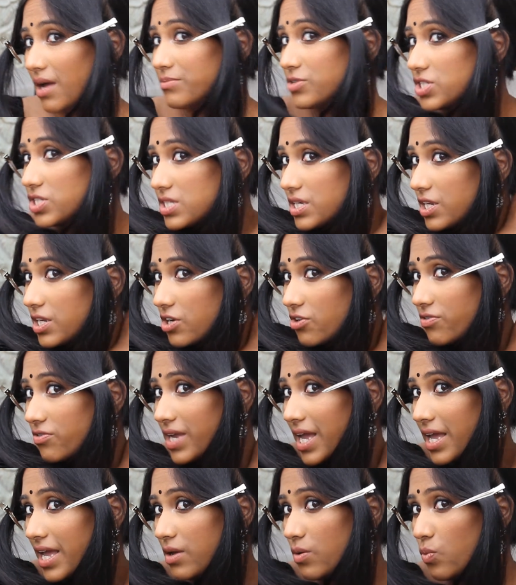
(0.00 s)
I'm just going to
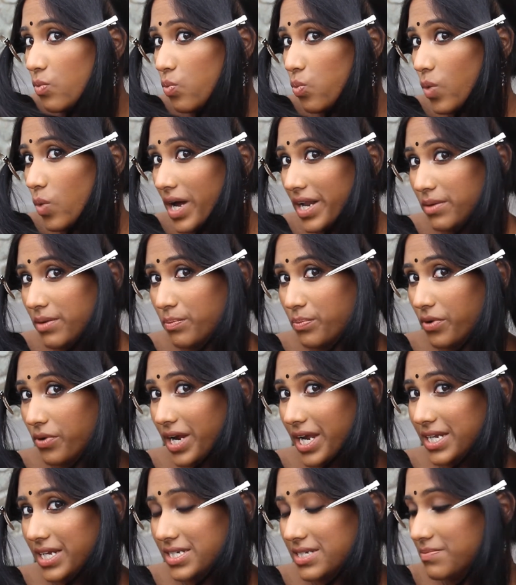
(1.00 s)
create one
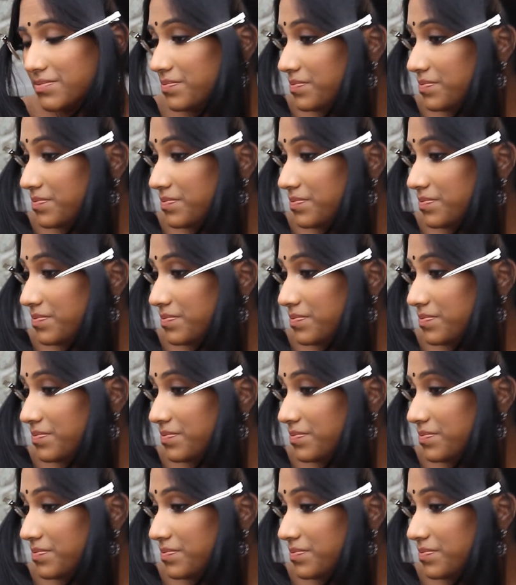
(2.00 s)
braid.